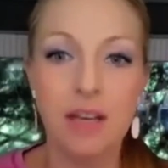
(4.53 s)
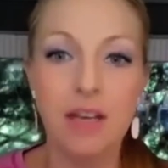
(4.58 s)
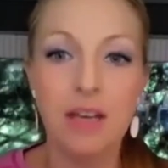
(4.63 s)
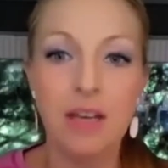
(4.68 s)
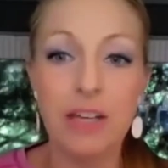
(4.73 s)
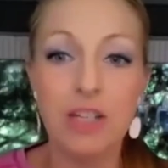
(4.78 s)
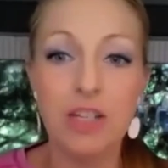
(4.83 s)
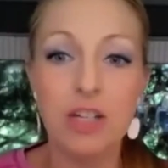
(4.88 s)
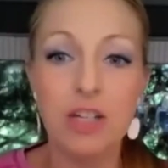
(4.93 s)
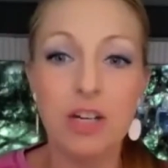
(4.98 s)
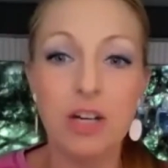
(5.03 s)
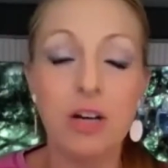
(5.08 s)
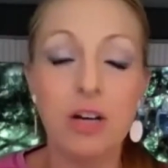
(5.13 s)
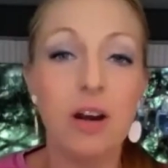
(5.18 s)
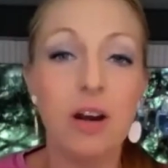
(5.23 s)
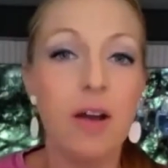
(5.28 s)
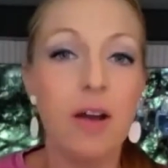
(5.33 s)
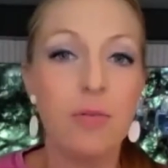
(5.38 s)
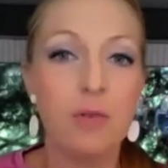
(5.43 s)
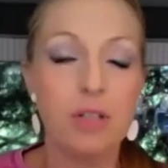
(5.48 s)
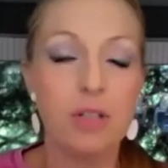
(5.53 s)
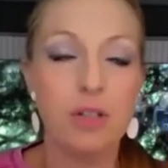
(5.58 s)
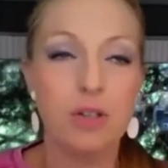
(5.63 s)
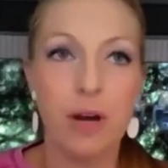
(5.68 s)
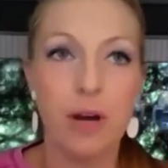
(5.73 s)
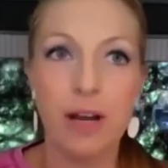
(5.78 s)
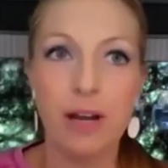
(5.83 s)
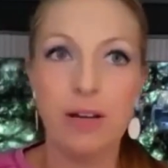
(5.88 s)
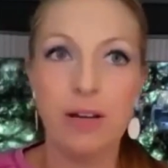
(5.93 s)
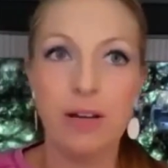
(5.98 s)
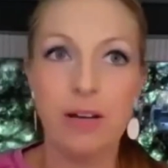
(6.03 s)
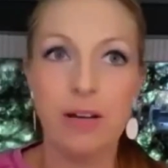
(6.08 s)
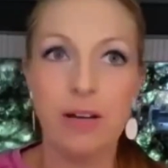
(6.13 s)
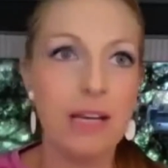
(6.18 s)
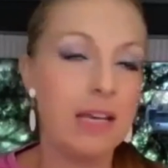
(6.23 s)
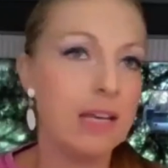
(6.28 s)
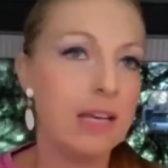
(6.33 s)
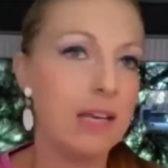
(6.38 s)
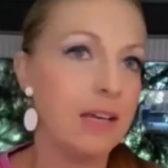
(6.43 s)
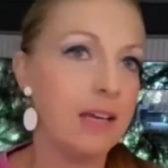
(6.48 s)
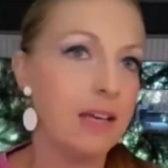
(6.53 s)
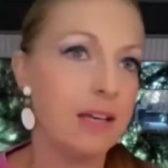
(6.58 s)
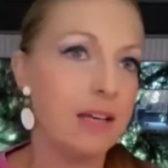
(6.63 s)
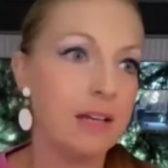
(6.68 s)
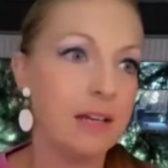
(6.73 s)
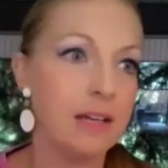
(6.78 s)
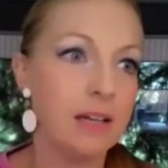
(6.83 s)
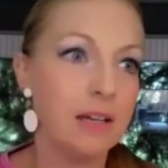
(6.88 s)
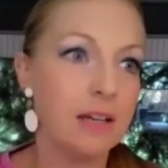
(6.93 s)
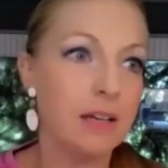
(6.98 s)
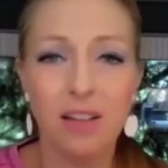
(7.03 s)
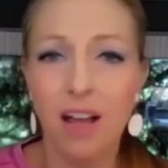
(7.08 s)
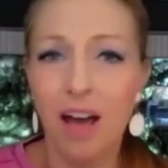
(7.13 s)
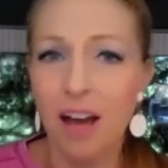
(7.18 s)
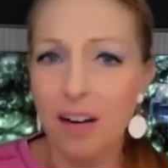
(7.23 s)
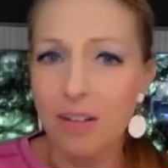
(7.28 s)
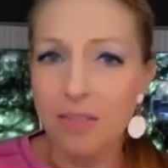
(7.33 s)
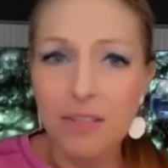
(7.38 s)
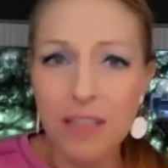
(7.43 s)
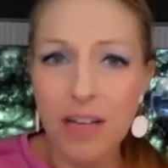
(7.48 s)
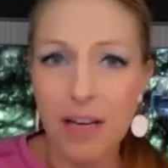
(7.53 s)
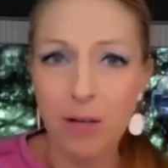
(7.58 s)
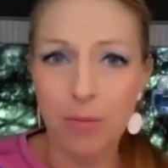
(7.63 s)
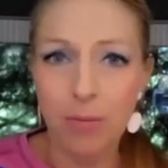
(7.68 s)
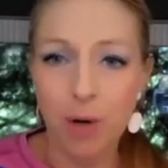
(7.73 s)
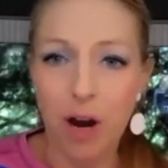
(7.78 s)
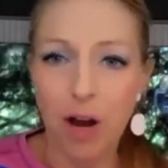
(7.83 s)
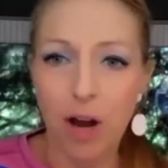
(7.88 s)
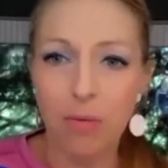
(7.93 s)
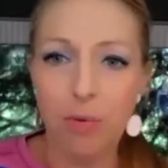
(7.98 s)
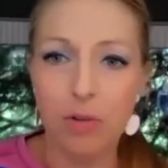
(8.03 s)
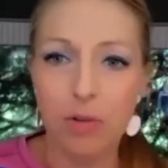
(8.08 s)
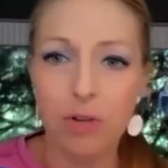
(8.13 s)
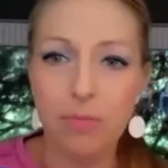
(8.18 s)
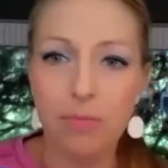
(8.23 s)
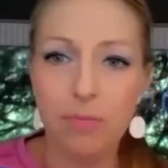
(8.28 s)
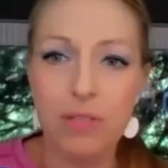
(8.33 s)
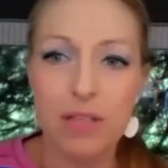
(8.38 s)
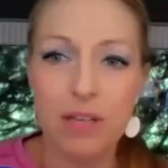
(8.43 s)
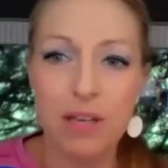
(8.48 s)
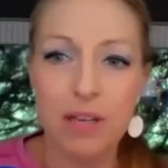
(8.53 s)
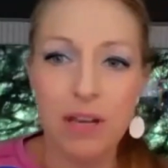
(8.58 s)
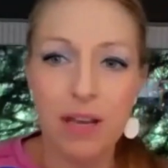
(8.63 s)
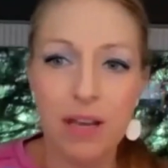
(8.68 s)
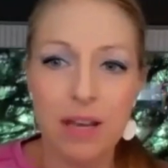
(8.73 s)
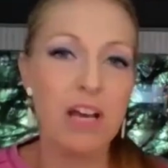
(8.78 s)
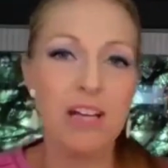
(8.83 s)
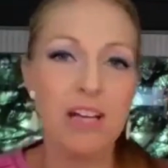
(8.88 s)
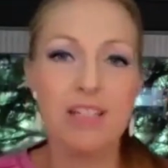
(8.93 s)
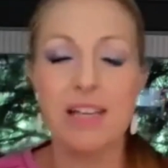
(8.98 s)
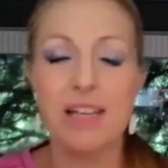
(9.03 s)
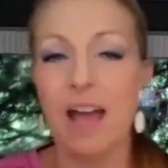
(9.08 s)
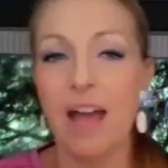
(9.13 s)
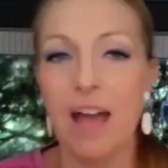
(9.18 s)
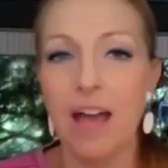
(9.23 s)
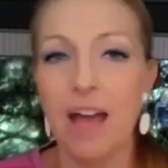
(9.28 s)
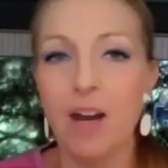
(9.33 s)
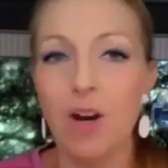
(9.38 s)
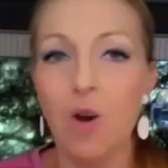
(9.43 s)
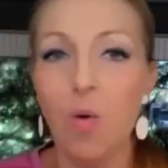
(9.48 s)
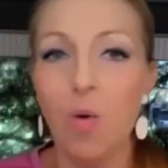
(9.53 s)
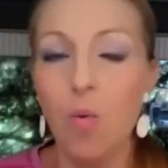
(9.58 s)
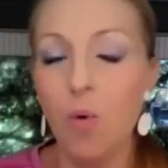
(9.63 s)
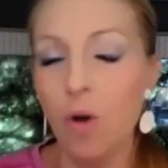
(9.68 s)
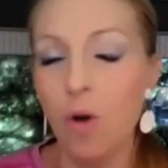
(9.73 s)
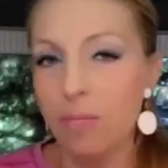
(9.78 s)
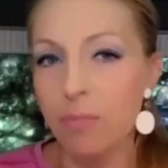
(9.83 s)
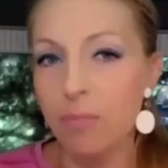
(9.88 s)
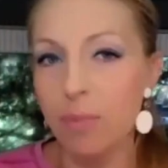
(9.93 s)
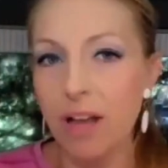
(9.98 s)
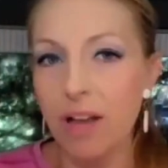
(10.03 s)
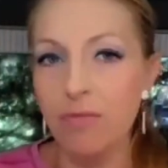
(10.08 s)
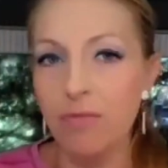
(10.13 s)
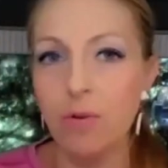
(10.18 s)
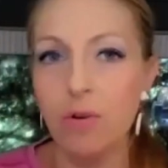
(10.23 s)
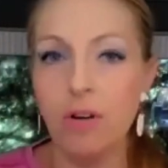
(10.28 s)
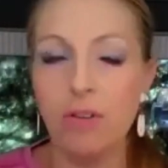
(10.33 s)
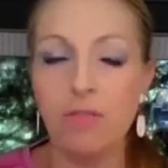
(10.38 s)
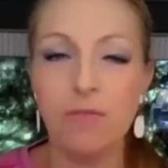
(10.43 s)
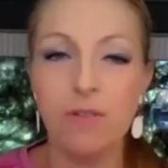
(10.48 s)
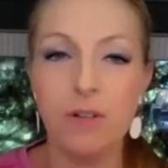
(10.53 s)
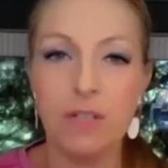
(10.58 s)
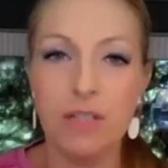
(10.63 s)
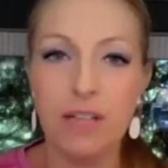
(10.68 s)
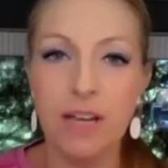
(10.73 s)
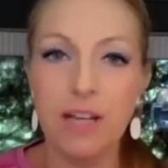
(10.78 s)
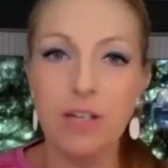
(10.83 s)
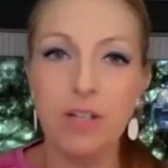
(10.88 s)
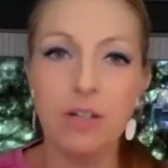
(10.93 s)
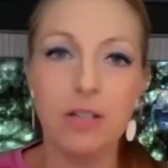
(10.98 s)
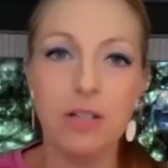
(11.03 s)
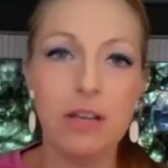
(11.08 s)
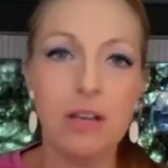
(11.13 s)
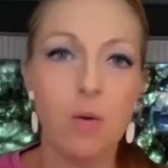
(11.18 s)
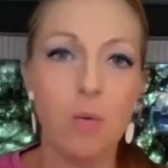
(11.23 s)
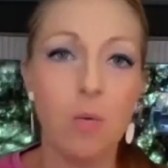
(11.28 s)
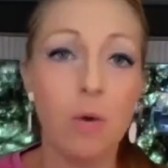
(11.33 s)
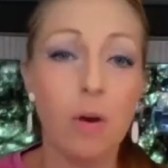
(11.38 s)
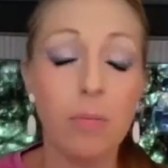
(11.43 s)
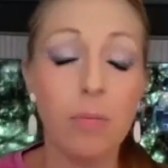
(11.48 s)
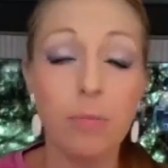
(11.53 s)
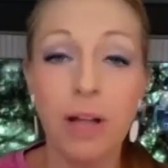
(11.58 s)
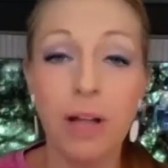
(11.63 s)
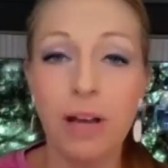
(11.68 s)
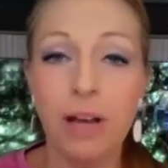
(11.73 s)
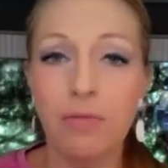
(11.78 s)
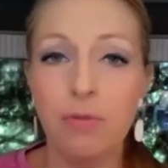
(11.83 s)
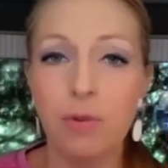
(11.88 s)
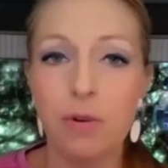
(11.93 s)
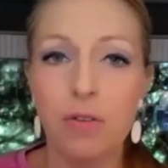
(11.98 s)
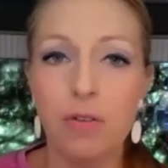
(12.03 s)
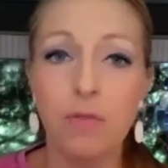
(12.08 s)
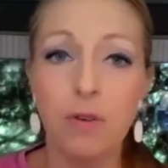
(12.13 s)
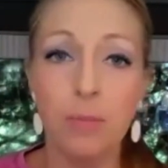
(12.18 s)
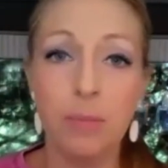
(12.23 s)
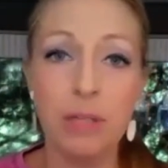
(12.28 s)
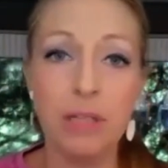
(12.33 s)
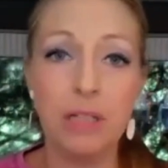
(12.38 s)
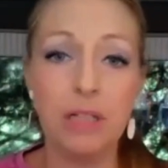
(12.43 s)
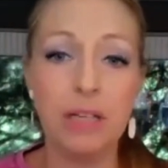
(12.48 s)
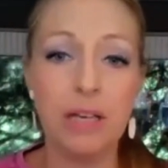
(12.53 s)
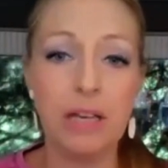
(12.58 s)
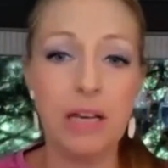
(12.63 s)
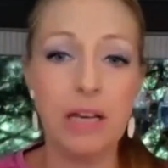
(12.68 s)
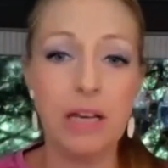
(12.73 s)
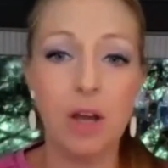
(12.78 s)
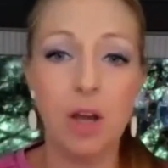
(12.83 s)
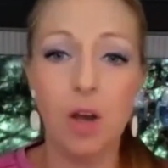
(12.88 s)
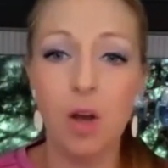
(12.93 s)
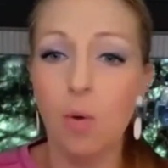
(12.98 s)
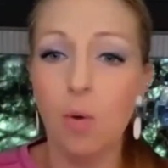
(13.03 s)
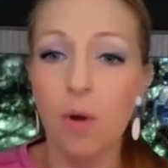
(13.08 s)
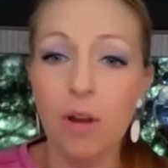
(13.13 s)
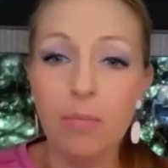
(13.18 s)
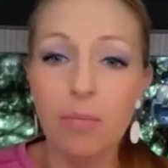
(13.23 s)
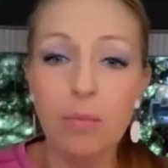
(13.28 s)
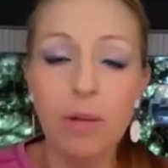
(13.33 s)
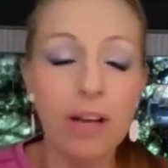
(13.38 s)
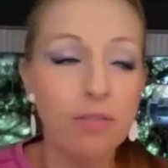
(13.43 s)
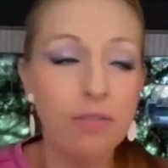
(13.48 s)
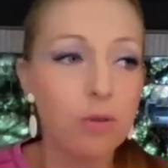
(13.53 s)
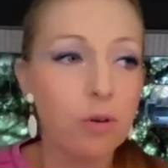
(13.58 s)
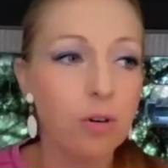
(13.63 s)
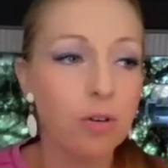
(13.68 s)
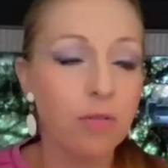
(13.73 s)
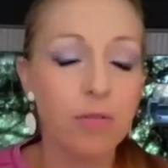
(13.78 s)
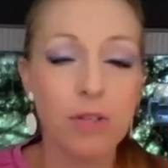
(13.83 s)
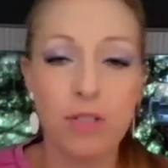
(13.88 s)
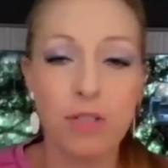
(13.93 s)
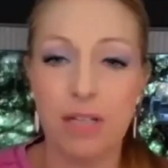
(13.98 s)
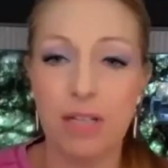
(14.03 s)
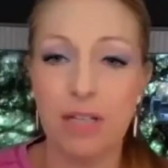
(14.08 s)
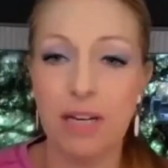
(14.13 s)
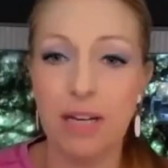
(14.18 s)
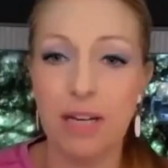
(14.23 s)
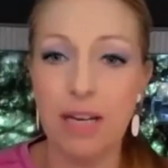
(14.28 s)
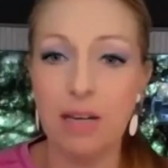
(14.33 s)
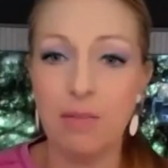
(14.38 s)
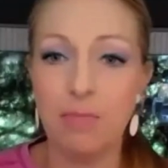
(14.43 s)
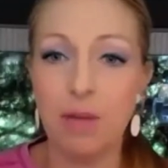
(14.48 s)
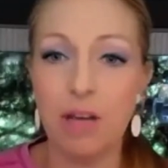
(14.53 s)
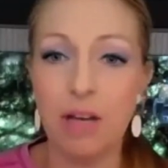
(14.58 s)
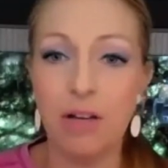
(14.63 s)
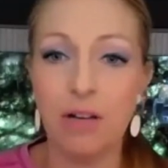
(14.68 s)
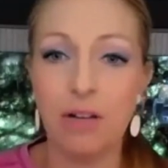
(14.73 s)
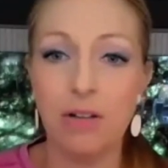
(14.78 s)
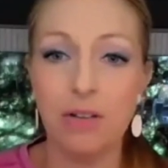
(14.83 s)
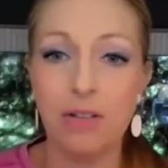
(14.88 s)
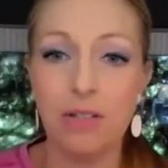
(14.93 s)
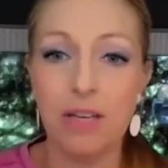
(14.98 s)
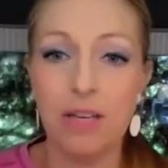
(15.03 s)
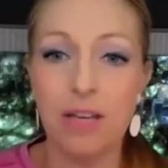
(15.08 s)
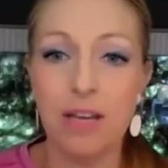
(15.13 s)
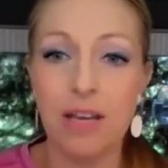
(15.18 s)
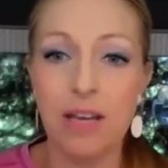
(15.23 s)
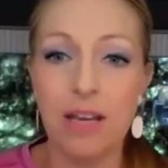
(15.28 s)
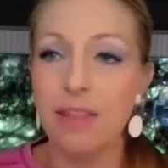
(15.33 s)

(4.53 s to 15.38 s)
Last year, I was drowning in a lot of tech problems because I had one platform for scheduling, one platform for billing, one platform for sending emails.